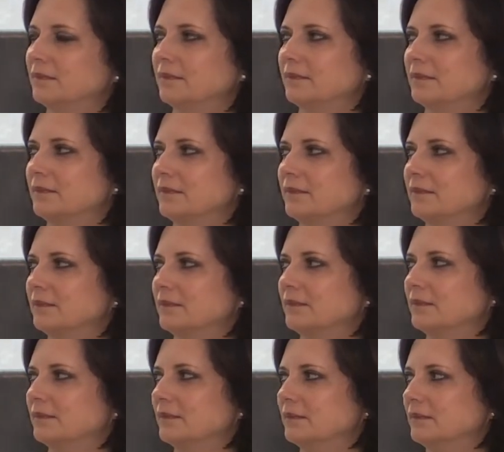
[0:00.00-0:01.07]

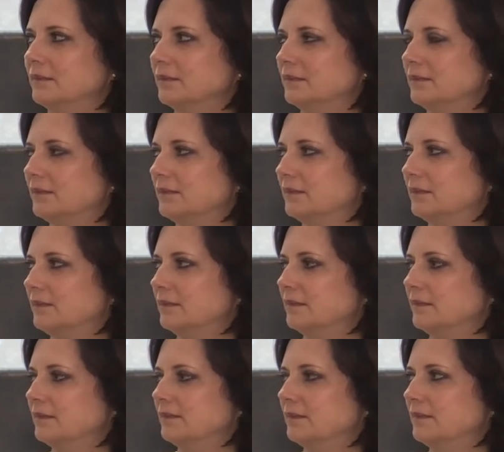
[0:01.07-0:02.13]

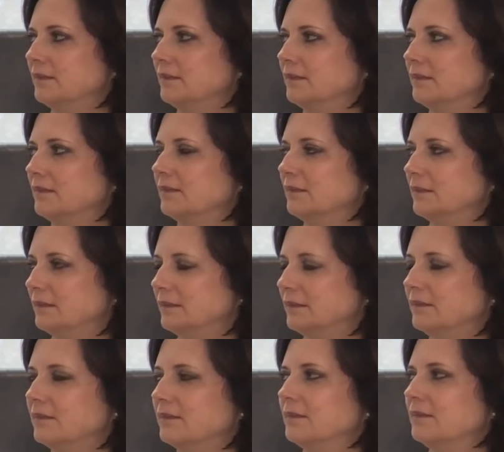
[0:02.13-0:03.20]

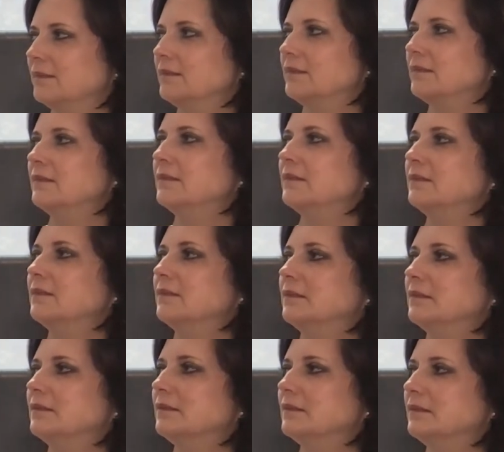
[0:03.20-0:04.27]

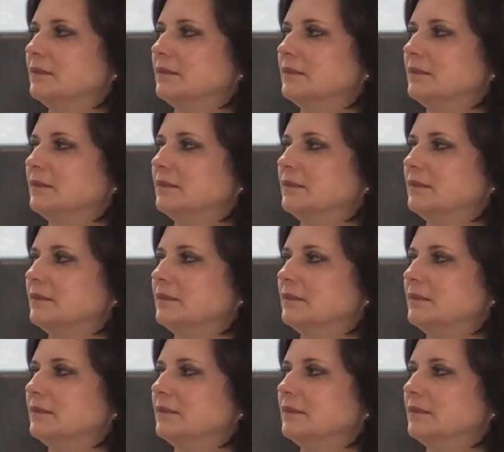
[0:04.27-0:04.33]
No words are spoken by the person on screen.